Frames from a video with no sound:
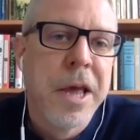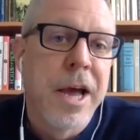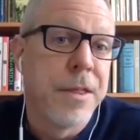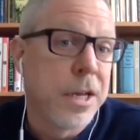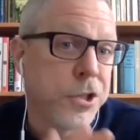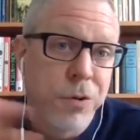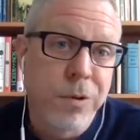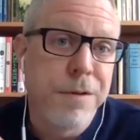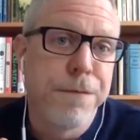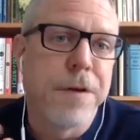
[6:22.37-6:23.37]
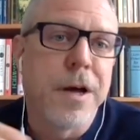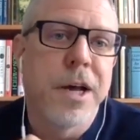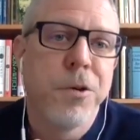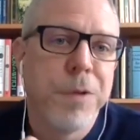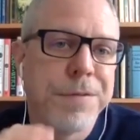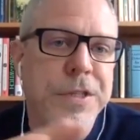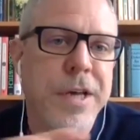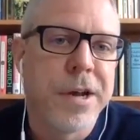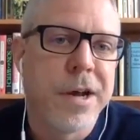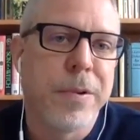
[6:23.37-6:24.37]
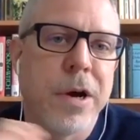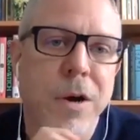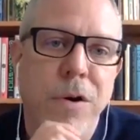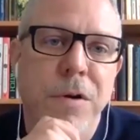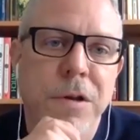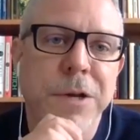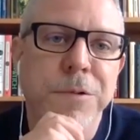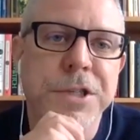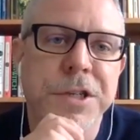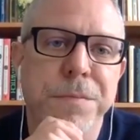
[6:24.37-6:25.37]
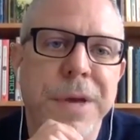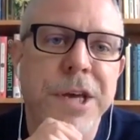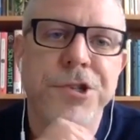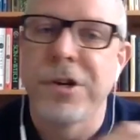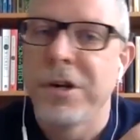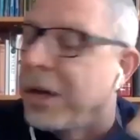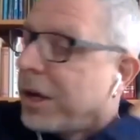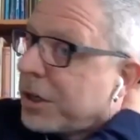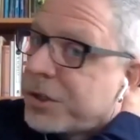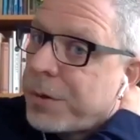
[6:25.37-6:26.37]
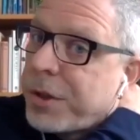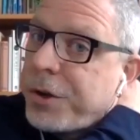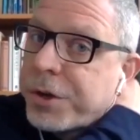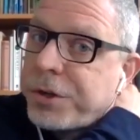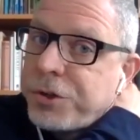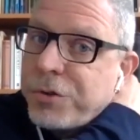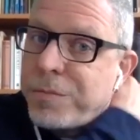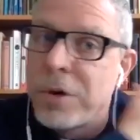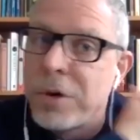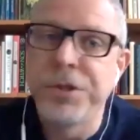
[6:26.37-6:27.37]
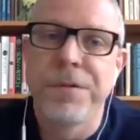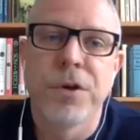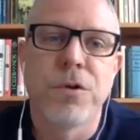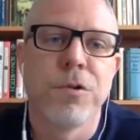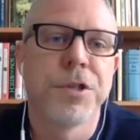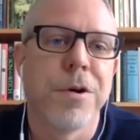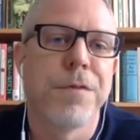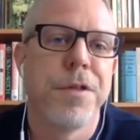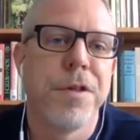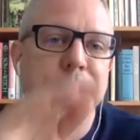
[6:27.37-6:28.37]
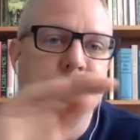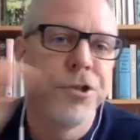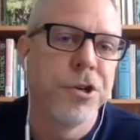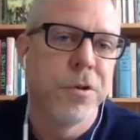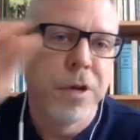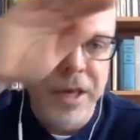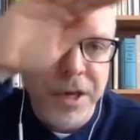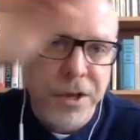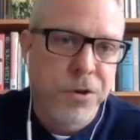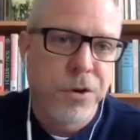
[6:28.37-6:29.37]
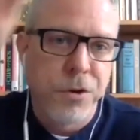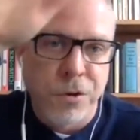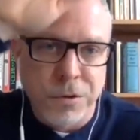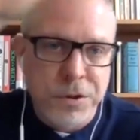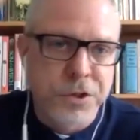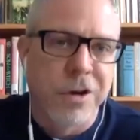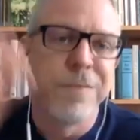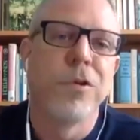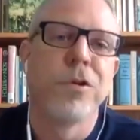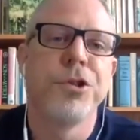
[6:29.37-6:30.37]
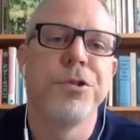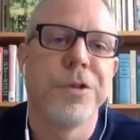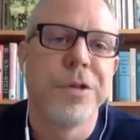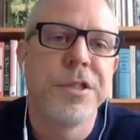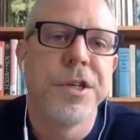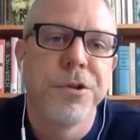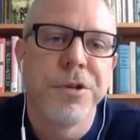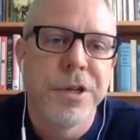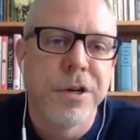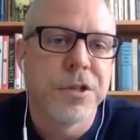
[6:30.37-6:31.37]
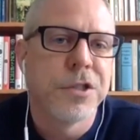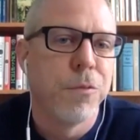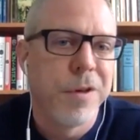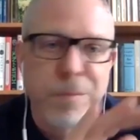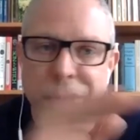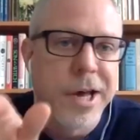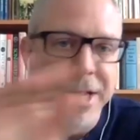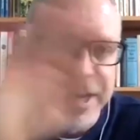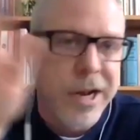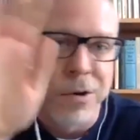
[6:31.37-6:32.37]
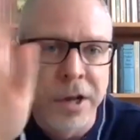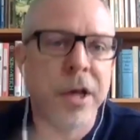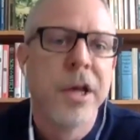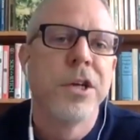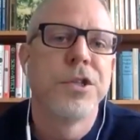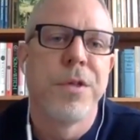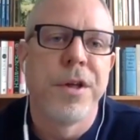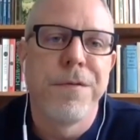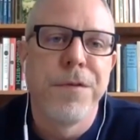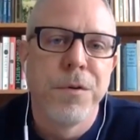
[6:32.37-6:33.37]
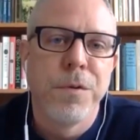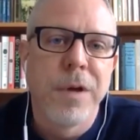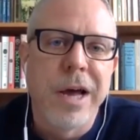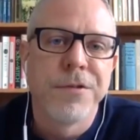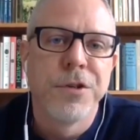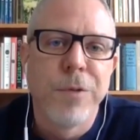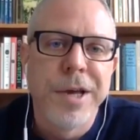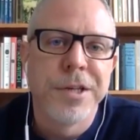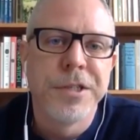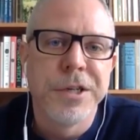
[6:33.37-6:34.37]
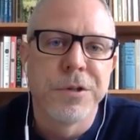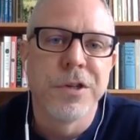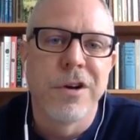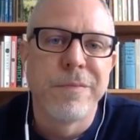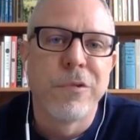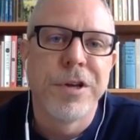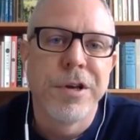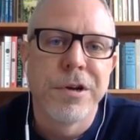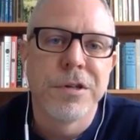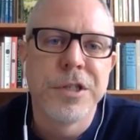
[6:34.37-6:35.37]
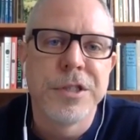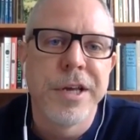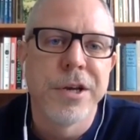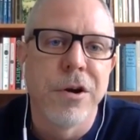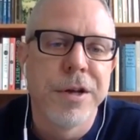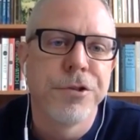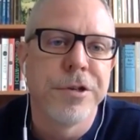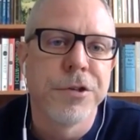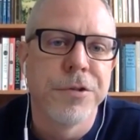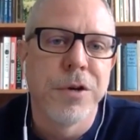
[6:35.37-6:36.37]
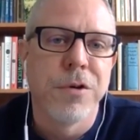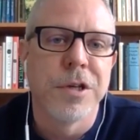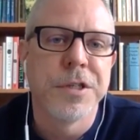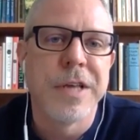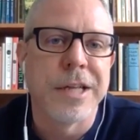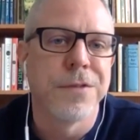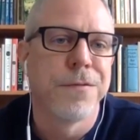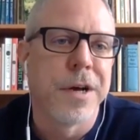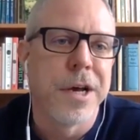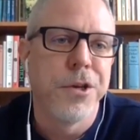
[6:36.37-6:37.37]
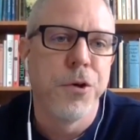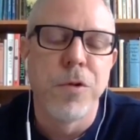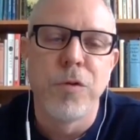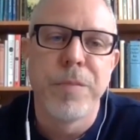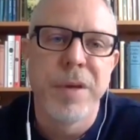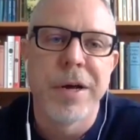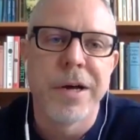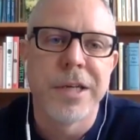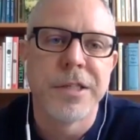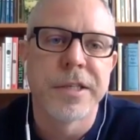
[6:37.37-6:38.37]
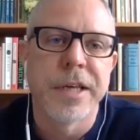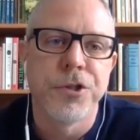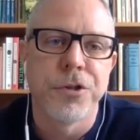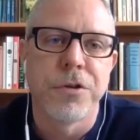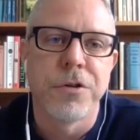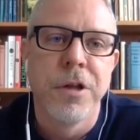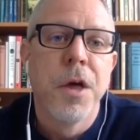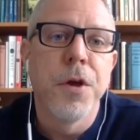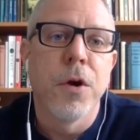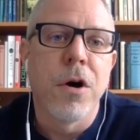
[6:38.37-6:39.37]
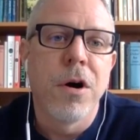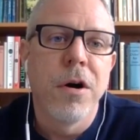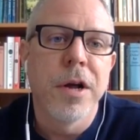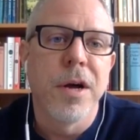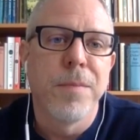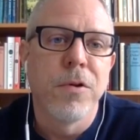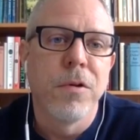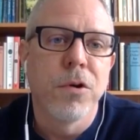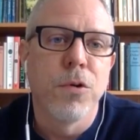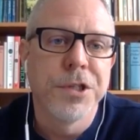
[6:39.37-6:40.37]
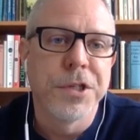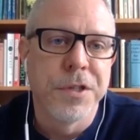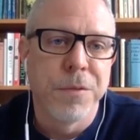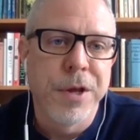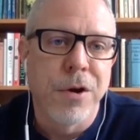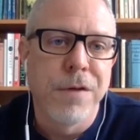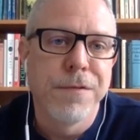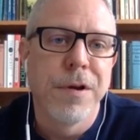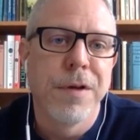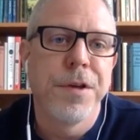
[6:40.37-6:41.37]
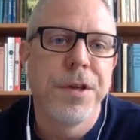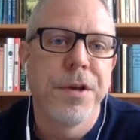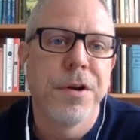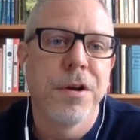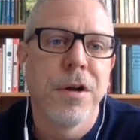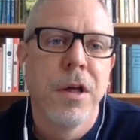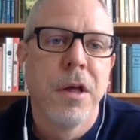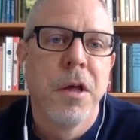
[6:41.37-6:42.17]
And that's totally fine. We've set up our linguistics major so that you can do most of the coursework for the major in your sophomore, junior, and senior year. So we plan it out so that if you have to wait until sophomore year to take our introductory course, that's fine. You won't be behind schedule. There are a couple courses that we offer every year.